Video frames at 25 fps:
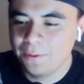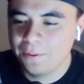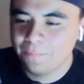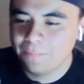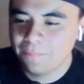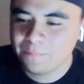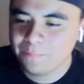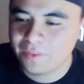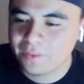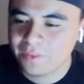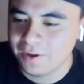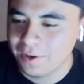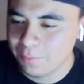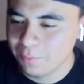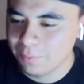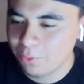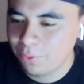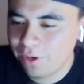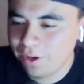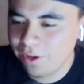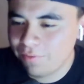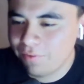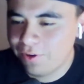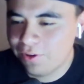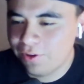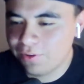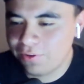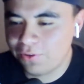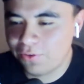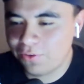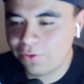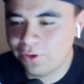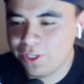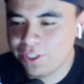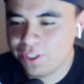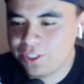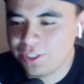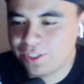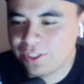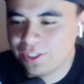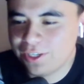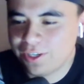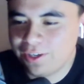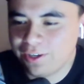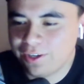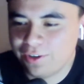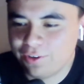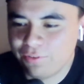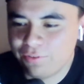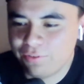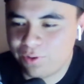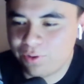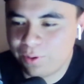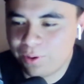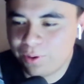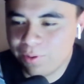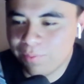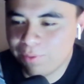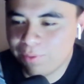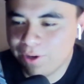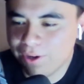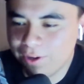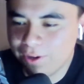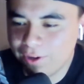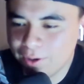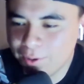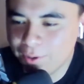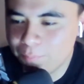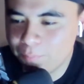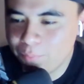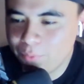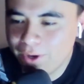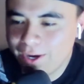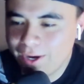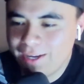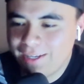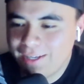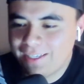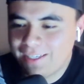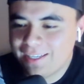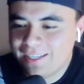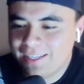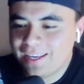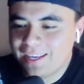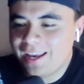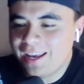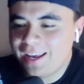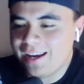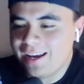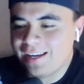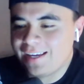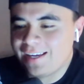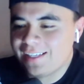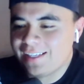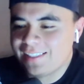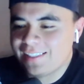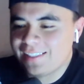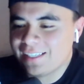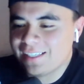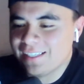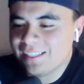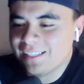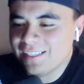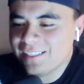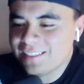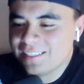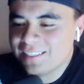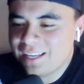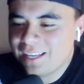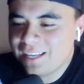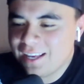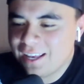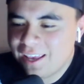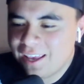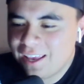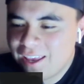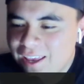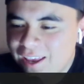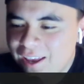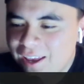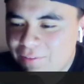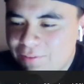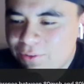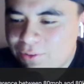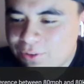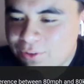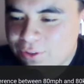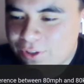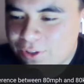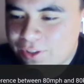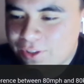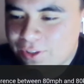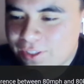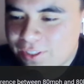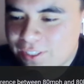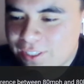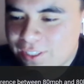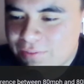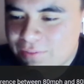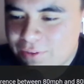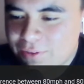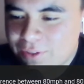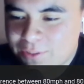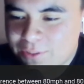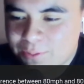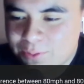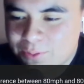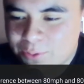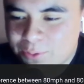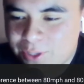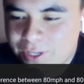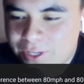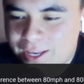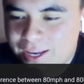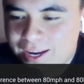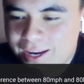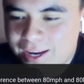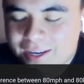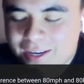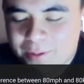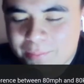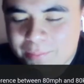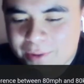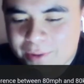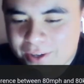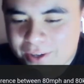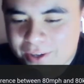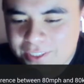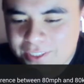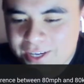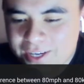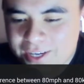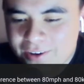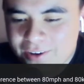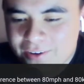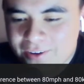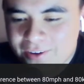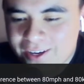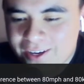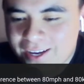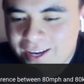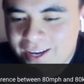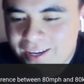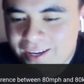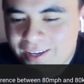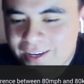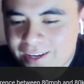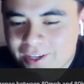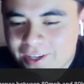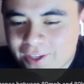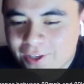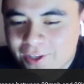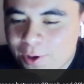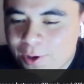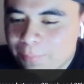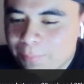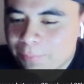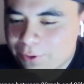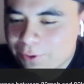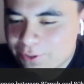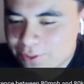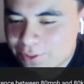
But we have another question here from Brandon K. He says, "Have you learned the difference between 80 miles an hour and 80 kilometers an